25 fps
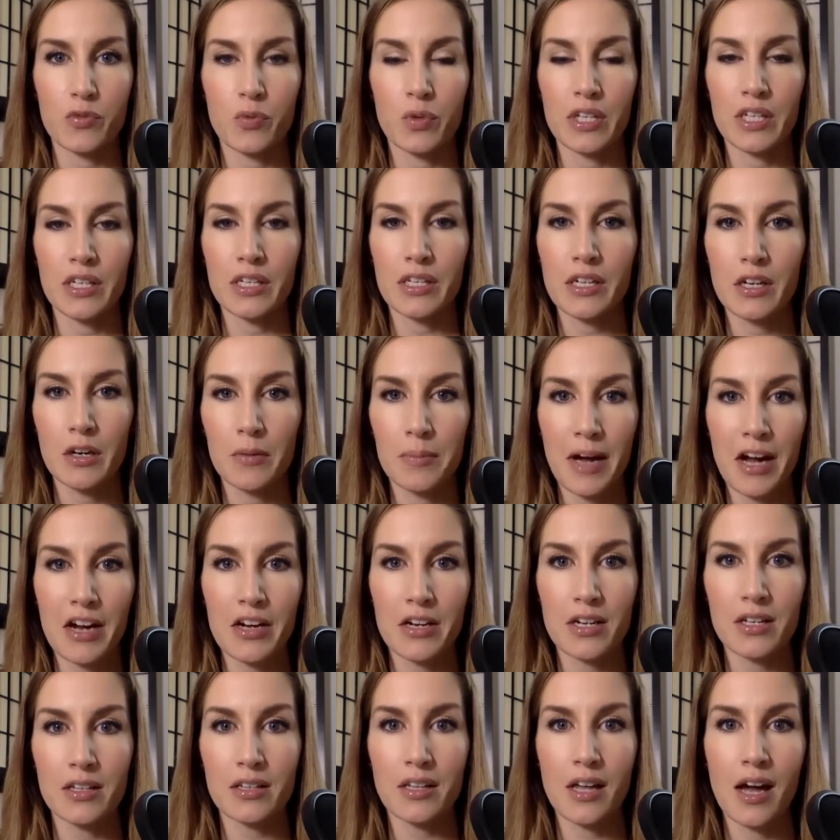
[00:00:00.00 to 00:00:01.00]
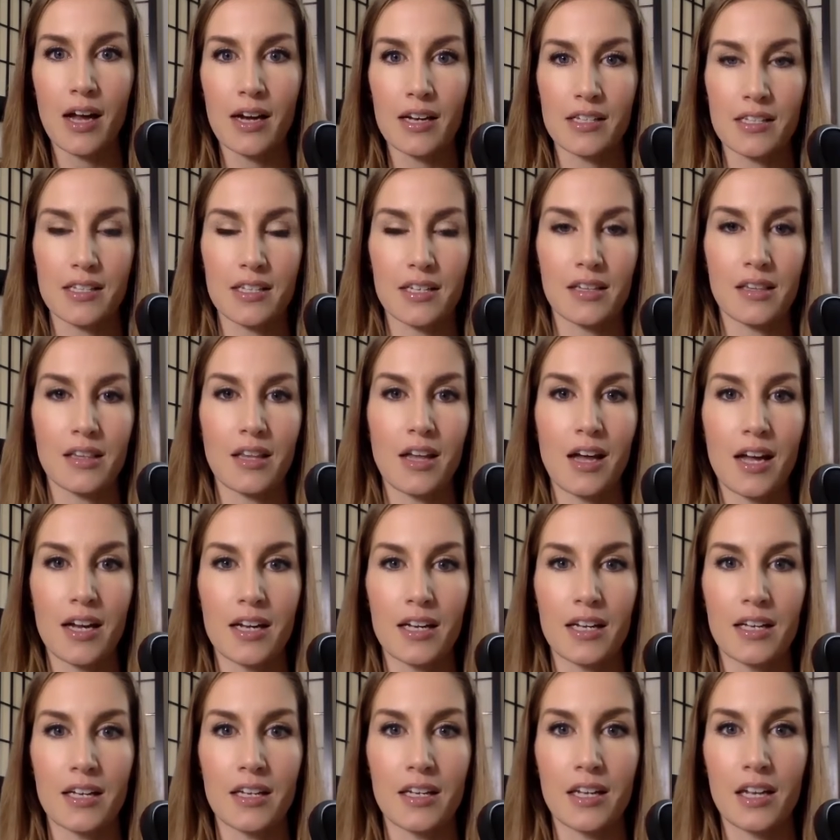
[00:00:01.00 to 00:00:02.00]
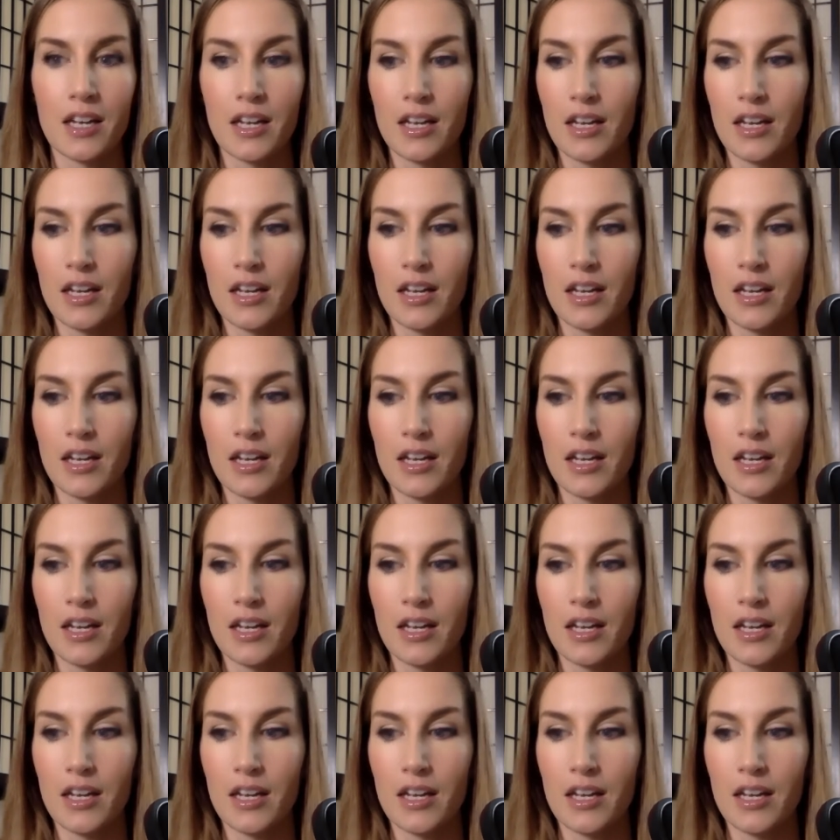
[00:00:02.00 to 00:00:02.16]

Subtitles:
We hear about it a lot. It's a lot in